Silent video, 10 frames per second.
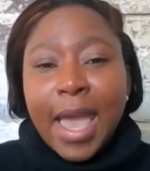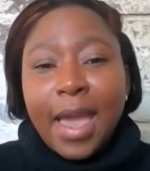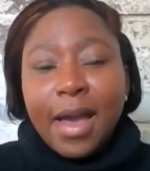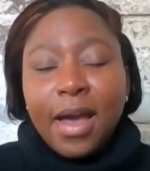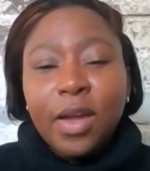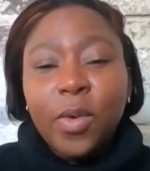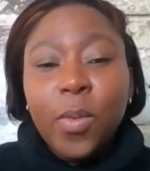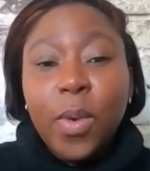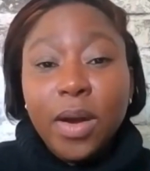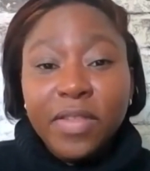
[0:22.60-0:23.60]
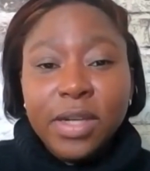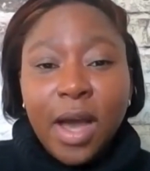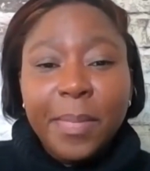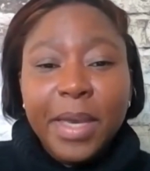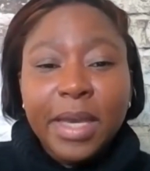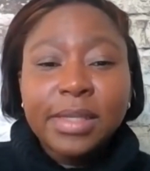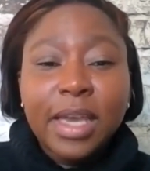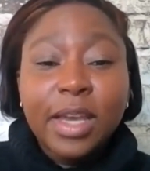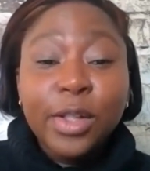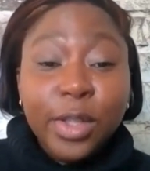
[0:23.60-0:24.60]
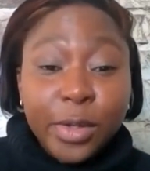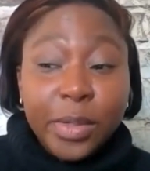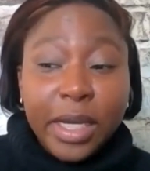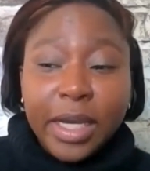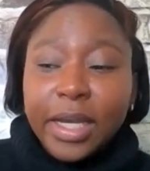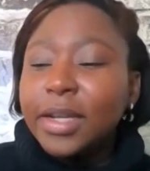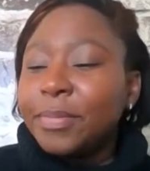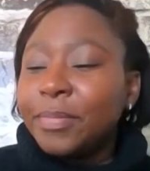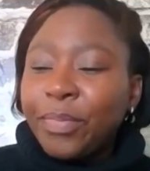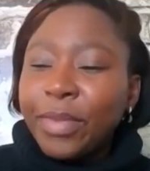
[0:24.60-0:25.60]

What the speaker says: And one of the topics included